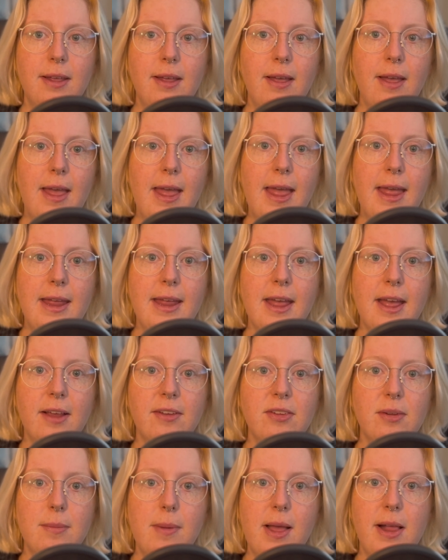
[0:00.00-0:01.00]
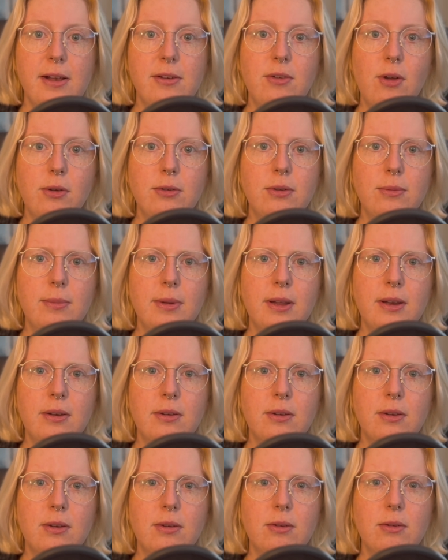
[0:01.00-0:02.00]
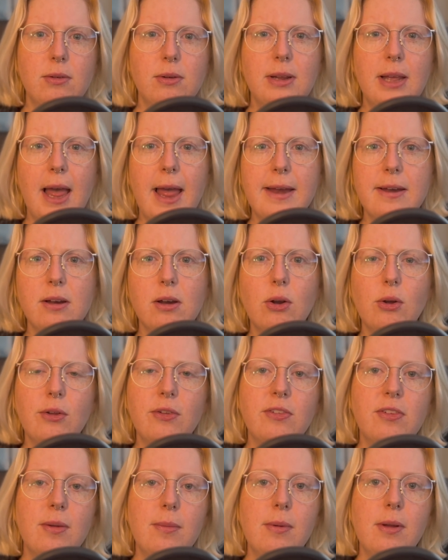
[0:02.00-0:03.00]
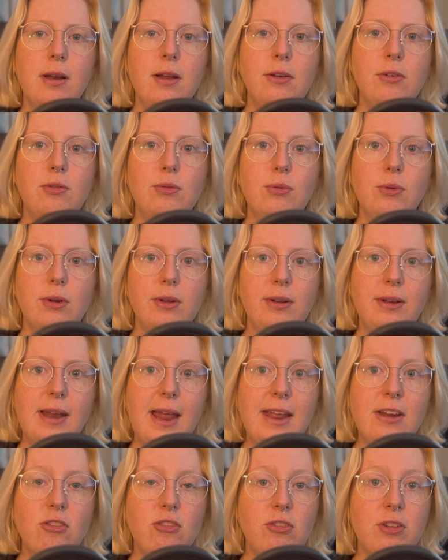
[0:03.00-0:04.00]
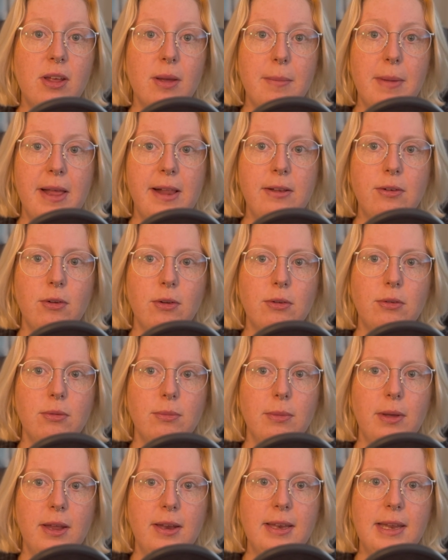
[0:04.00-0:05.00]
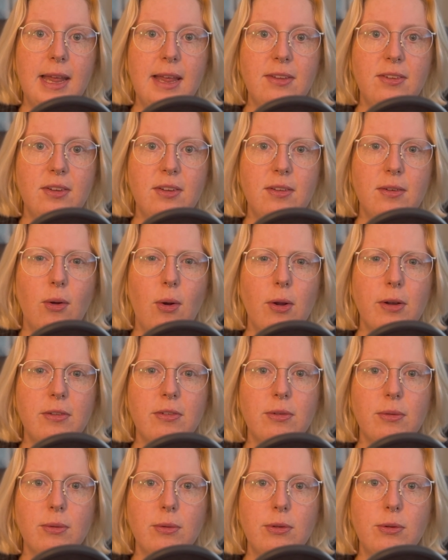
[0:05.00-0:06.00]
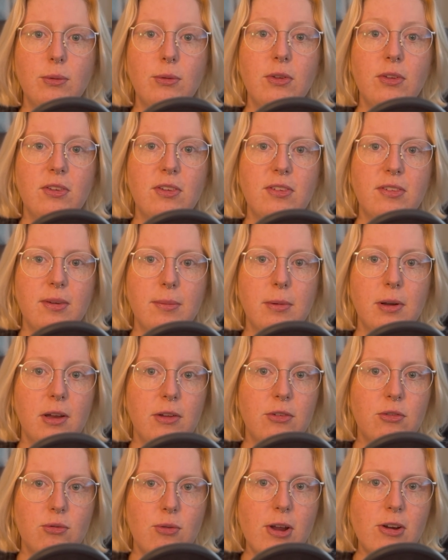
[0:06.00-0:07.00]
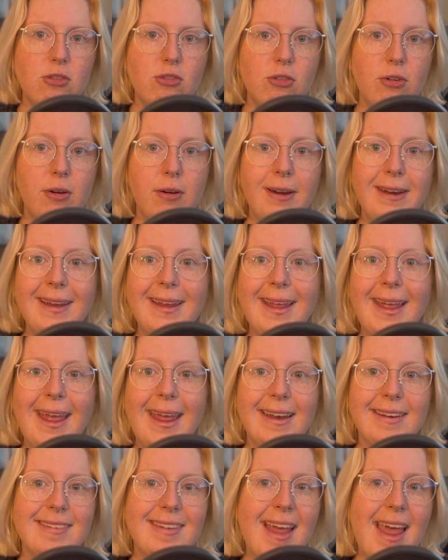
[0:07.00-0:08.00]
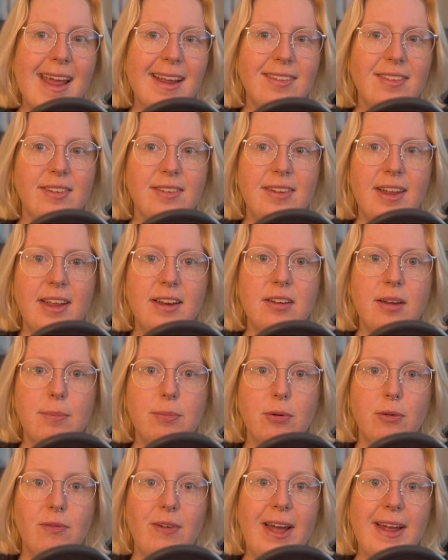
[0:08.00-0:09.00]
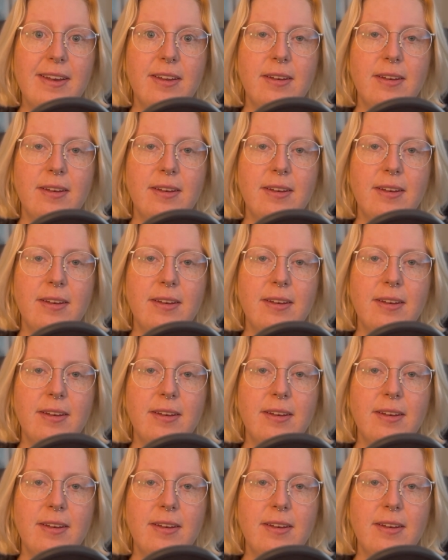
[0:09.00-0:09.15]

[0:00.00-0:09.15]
A XML document kind of looks similar to an HTML document, as it also uses a similar structure and tags and data provided